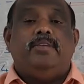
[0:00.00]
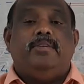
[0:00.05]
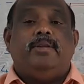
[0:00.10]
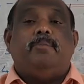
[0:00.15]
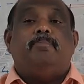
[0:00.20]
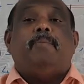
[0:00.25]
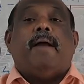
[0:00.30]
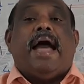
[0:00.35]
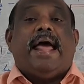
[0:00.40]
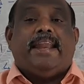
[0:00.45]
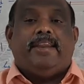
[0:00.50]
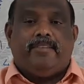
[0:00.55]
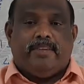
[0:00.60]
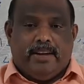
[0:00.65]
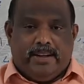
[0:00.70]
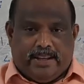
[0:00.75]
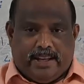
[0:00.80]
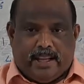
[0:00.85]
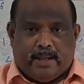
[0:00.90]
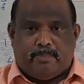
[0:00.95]
only
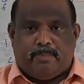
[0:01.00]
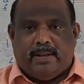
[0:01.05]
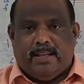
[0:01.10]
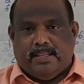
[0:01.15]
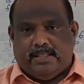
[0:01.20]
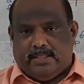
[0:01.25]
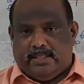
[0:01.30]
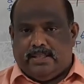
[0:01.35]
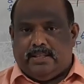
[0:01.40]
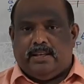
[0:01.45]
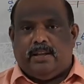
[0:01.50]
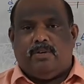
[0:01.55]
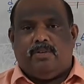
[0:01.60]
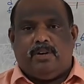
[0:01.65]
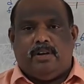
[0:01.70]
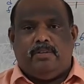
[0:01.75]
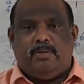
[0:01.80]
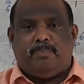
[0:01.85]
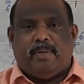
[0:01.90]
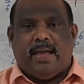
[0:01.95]
pairing will take place.
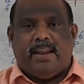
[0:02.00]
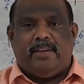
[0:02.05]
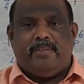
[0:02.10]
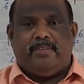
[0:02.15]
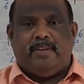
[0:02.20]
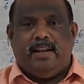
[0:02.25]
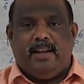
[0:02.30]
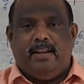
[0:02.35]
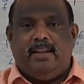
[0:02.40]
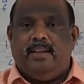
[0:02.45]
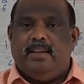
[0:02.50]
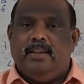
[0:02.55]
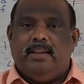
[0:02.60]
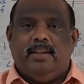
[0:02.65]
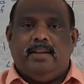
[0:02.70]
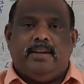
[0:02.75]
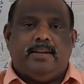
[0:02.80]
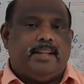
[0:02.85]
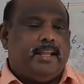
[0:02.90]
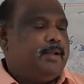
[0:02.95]
Now only pairing will
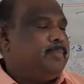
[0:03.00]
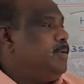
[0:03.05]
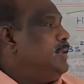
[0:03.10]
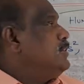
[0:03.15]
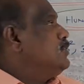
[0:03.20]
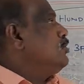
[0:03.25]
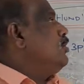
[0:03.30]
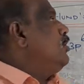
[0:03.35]
take